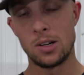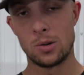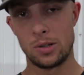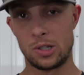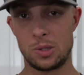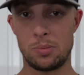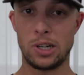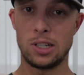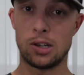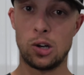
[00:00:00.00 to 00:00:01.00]
or they're
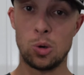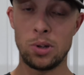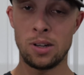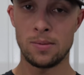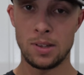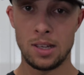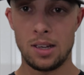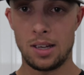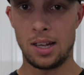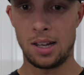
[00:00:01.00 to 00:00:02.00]
springed open,
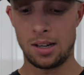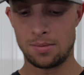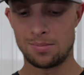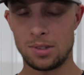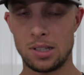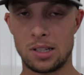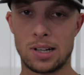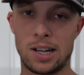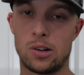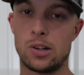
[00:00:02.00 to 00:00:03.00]
and they're
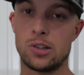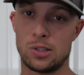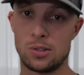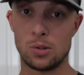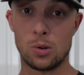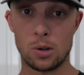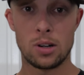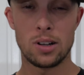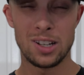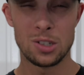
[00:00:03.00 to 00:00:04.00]
kind of hard to
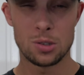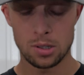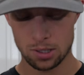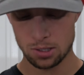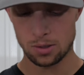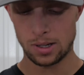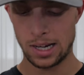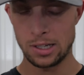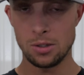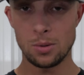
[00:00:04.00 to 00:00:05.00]
store in drawers. So
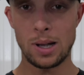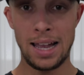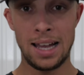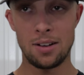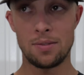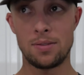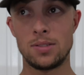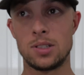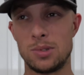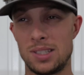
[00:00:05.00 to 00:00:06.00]
I do have
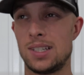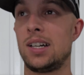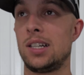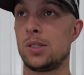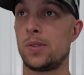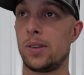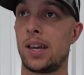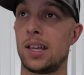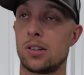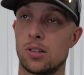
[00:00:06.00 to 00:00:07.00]
some designs for
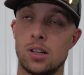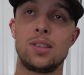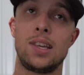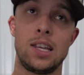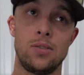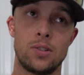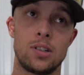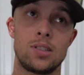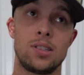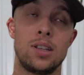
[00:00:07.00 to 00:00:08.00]
that. They're on
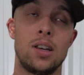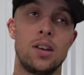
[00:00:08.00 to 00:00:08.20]
Thingiverse.